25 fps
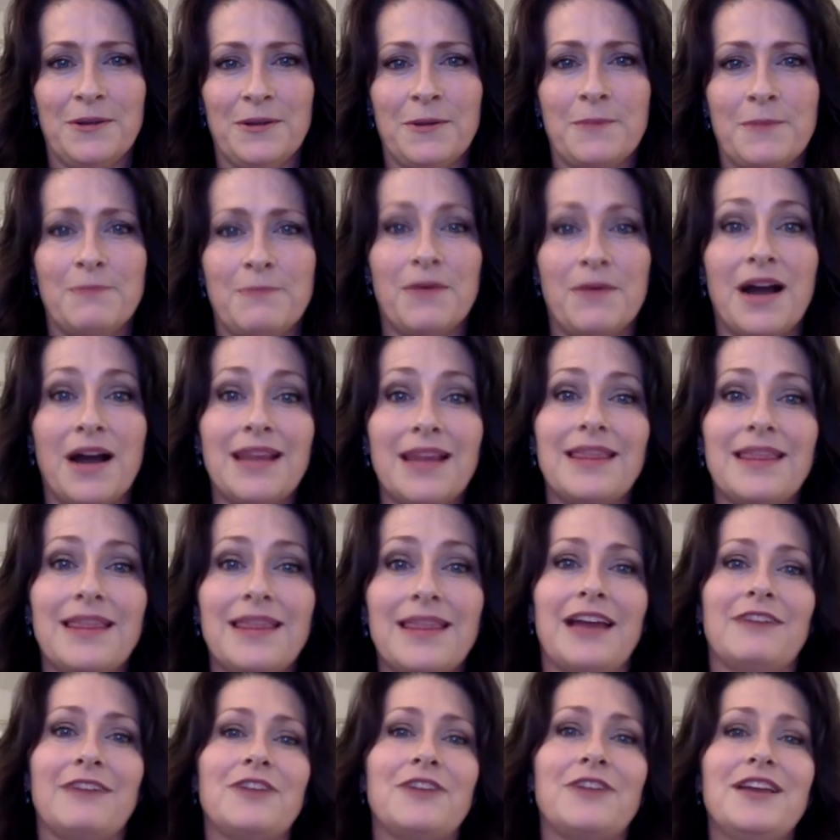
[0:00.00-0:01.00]
My
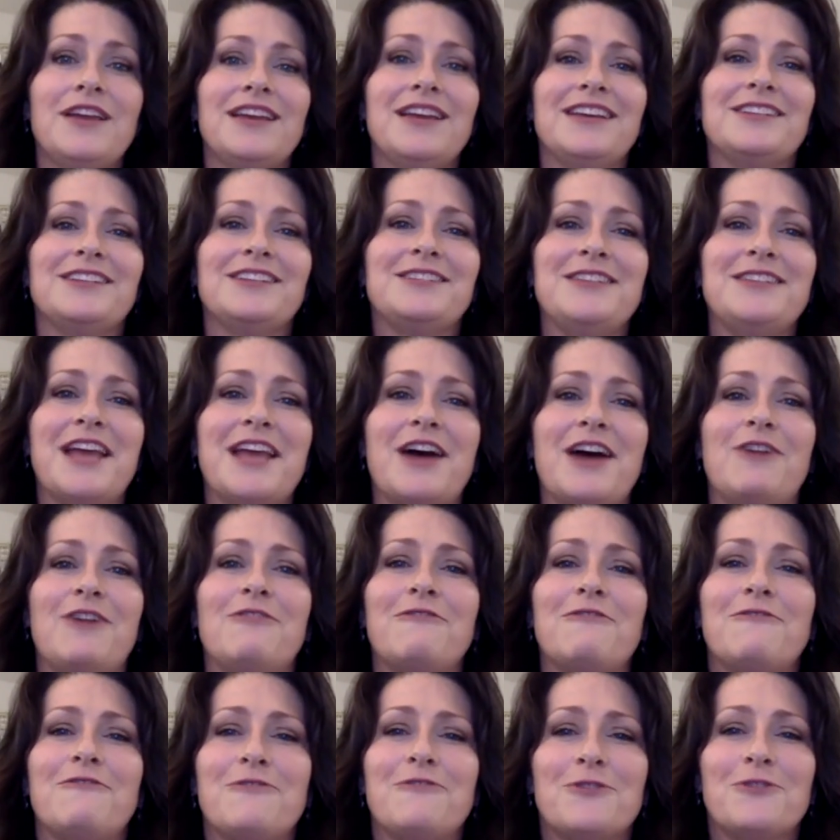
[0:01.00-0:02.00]
life is
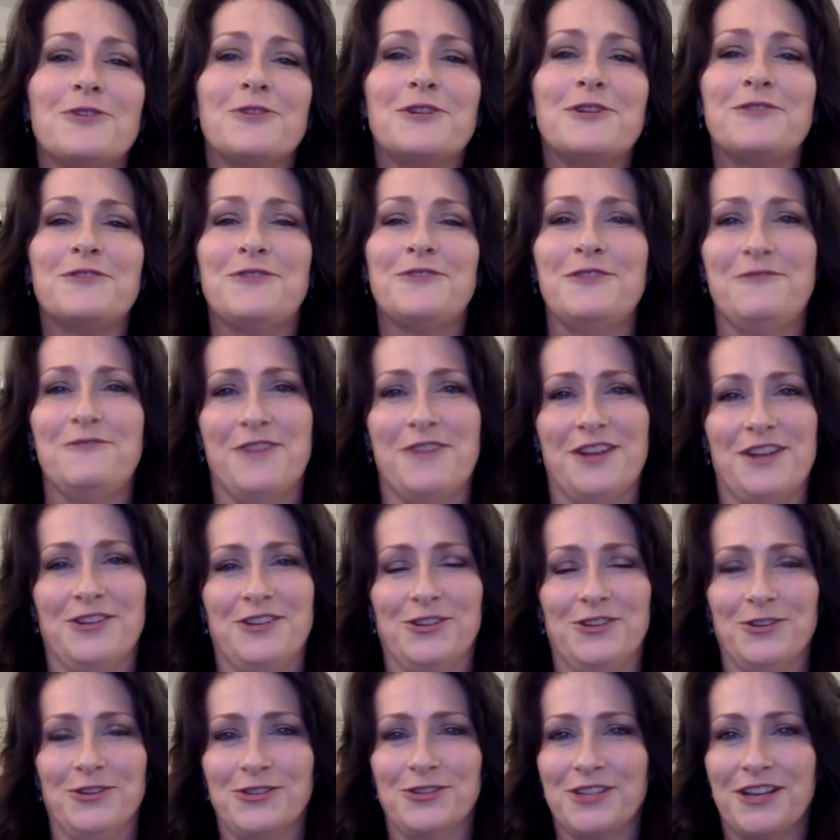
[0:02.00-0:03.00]
now full of
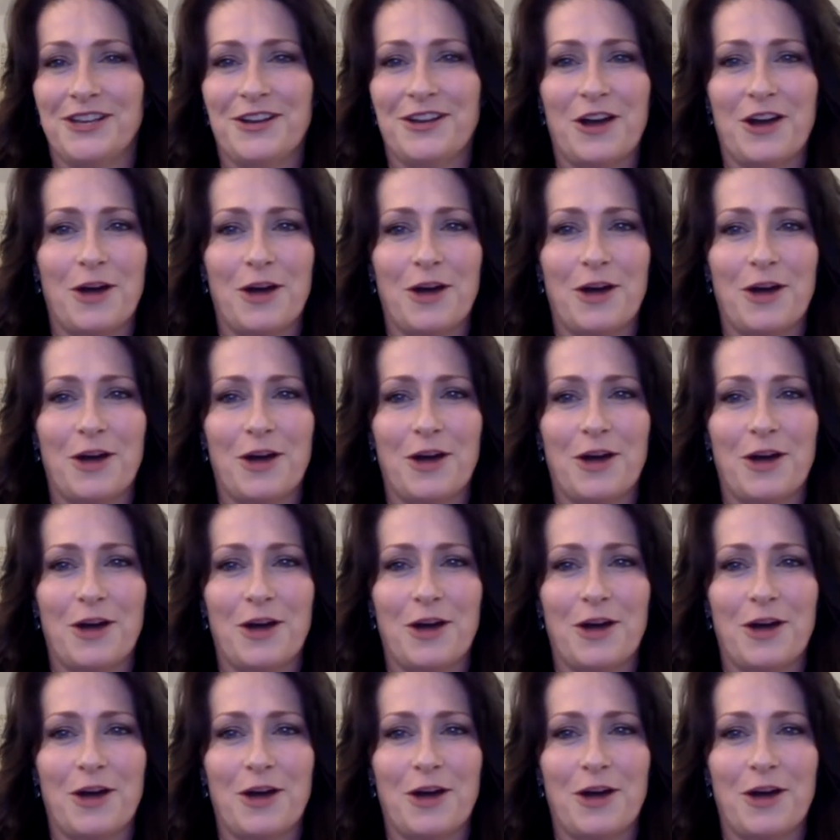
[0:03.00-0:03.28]
adventures and